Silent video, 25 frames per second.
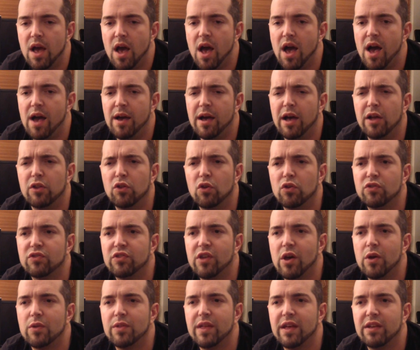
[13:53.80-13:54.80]
And
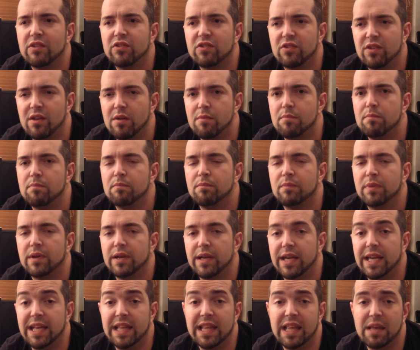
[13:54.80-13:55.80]
also there's some
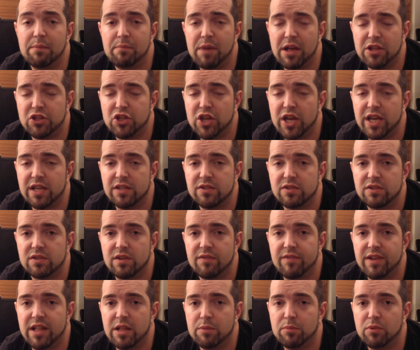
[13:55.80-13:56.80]
healing magics
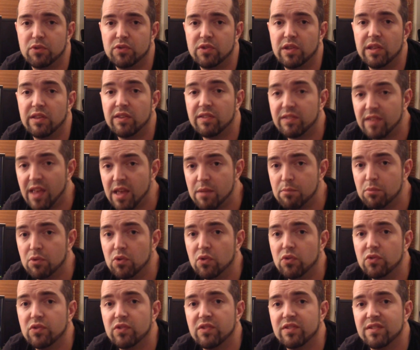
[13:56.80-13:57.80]
available to
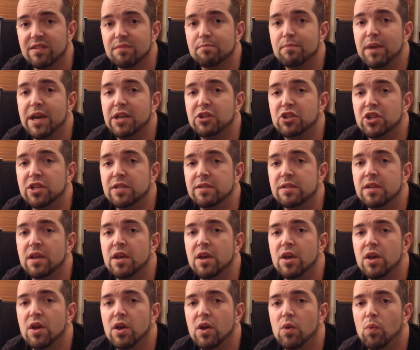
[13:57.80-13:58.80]
disciples and some mages,
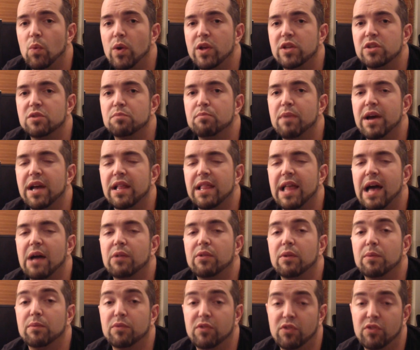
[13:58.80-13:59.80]
which may allow them